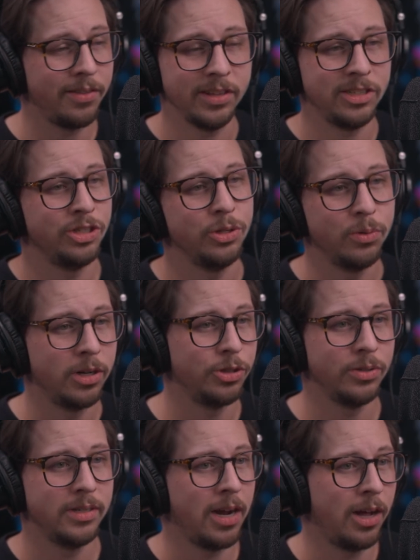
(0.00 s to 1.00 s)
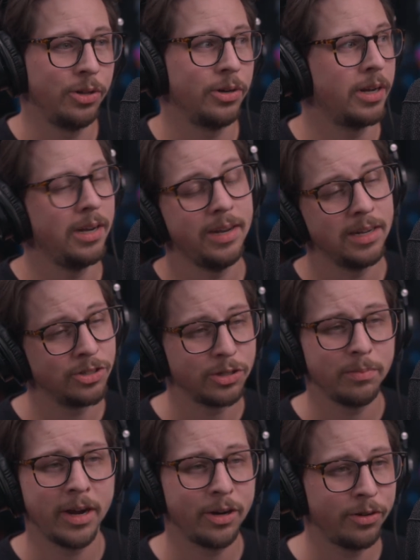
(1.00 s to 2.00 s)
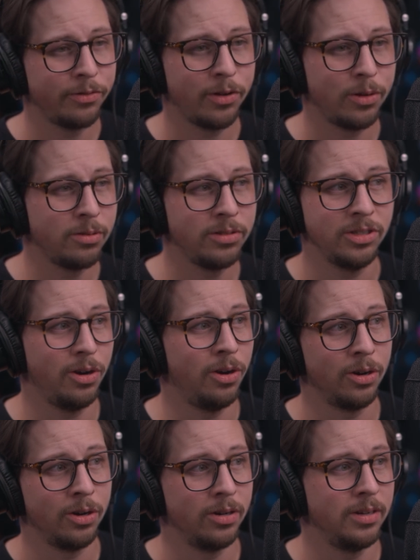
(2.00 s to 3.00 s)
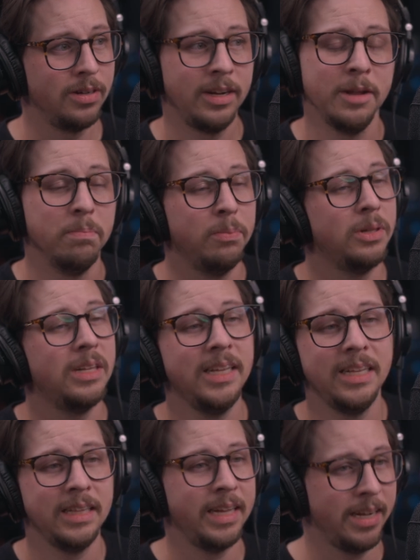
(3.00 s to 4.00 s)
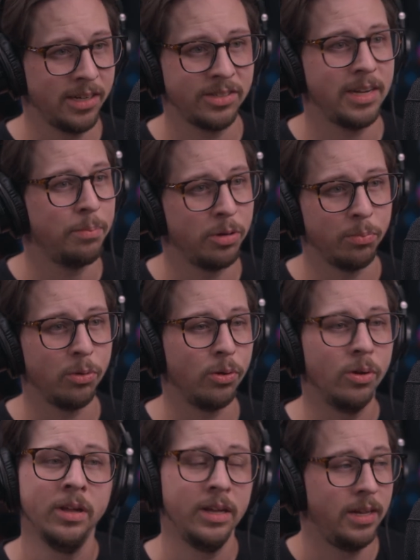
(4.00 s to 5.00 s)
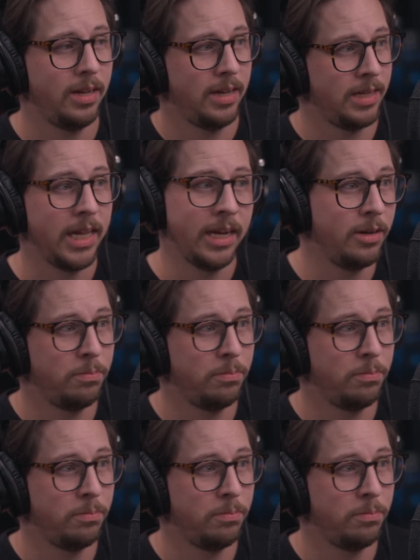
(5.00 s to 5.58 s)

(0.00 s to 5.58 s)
of the $200 condenser microphones are completely acceptable and they